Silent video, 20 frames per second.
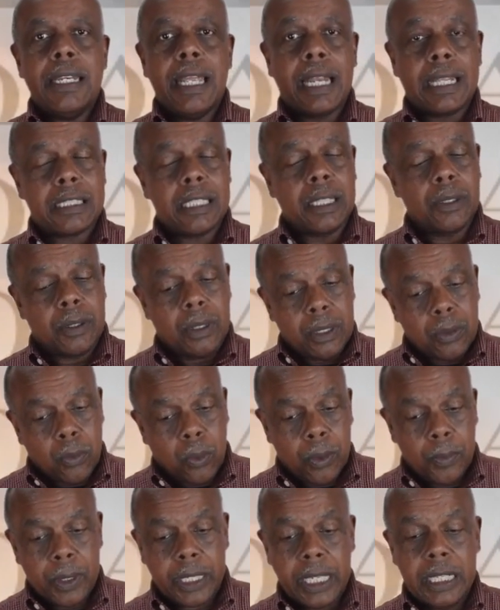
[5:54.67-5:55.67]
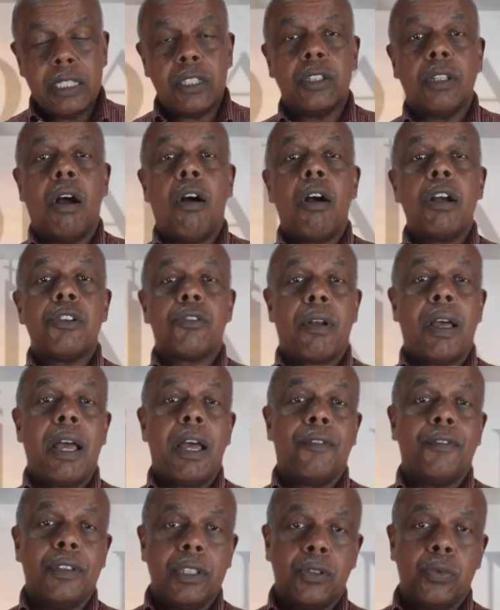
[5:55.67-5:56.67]
Now I say, when we get into the hard
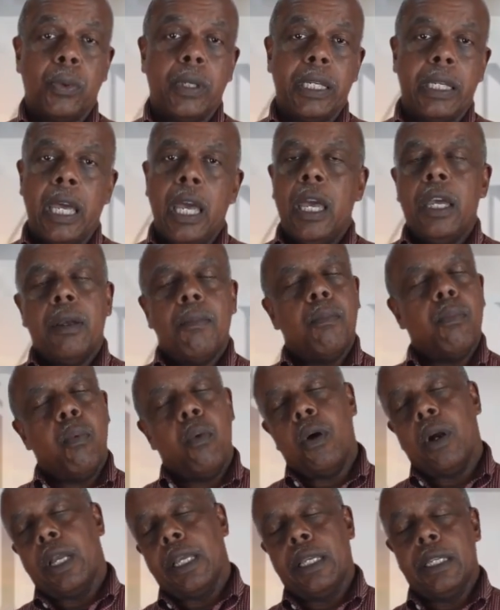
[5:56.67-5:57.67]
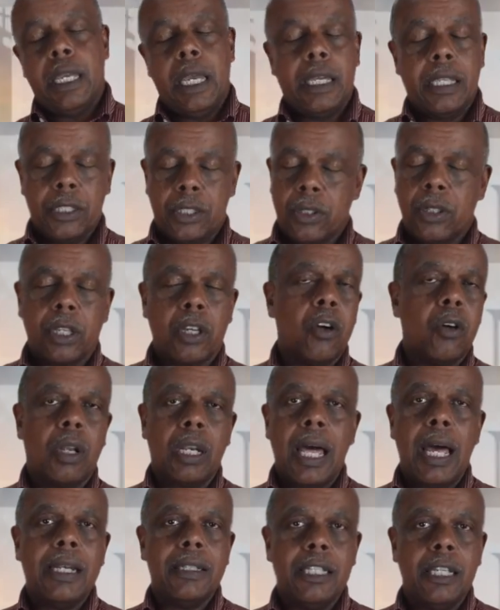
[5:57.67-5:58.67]
drive this week, boy, yeah, it's gonna go a
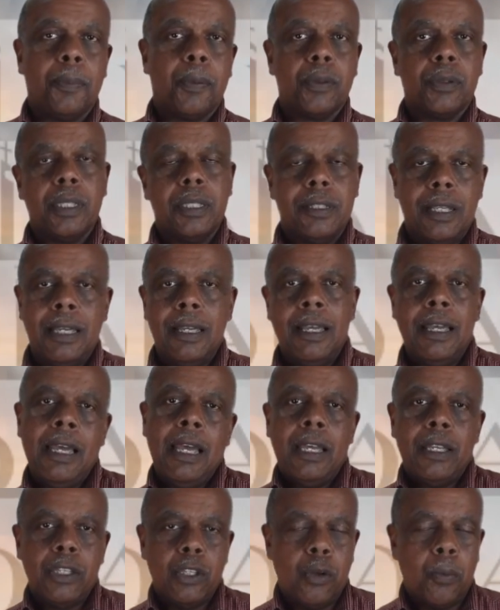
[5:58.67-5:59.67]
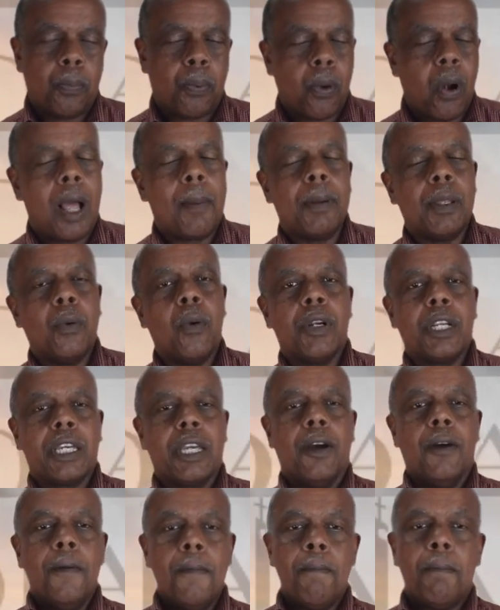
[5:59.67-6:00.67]
lot deeper than you probably wanna
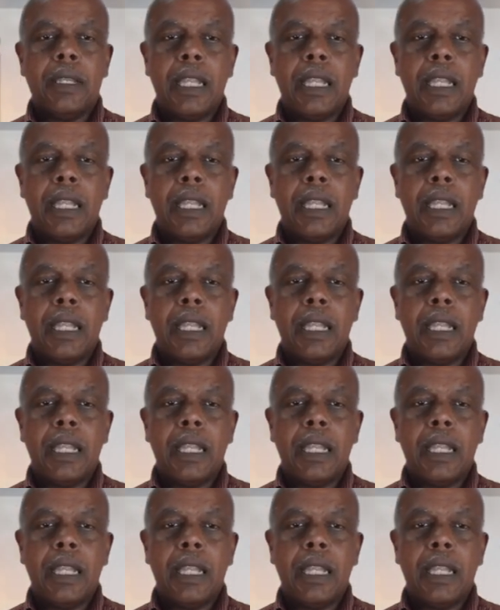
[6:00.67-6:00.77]
go.